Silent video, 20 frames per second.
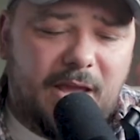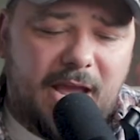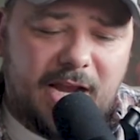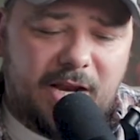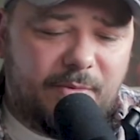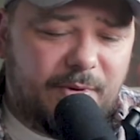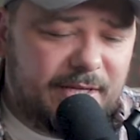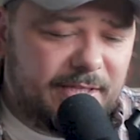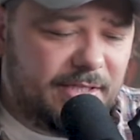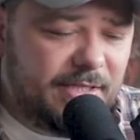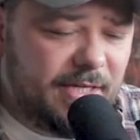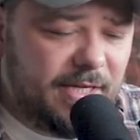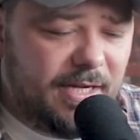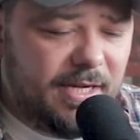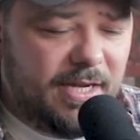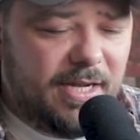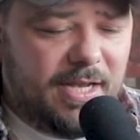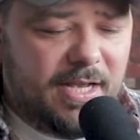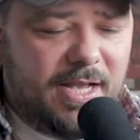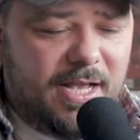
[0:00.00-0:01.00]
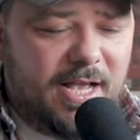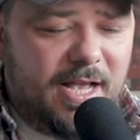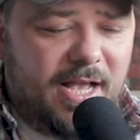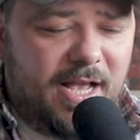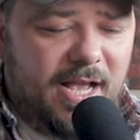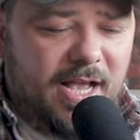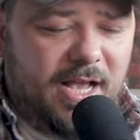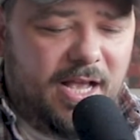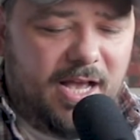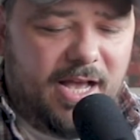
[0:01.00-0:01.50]
Anyways,
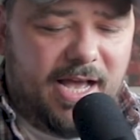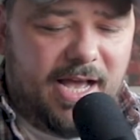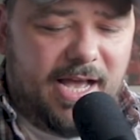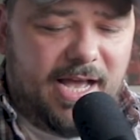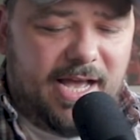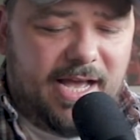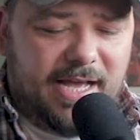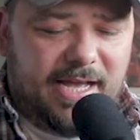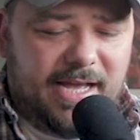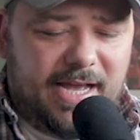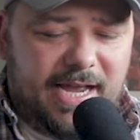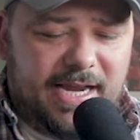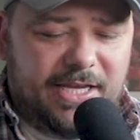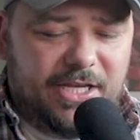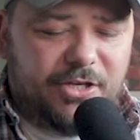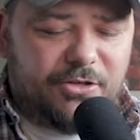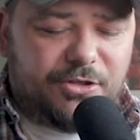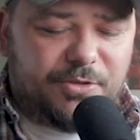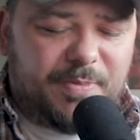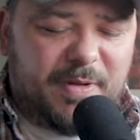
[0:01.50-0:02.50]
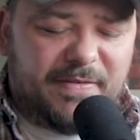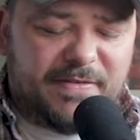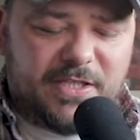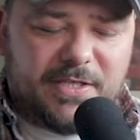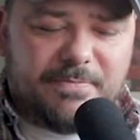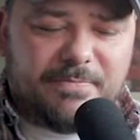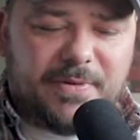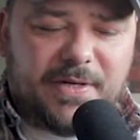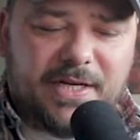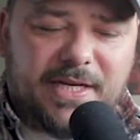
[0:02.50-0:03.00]
I used
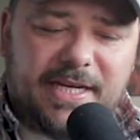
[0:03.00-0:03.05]
Beavis and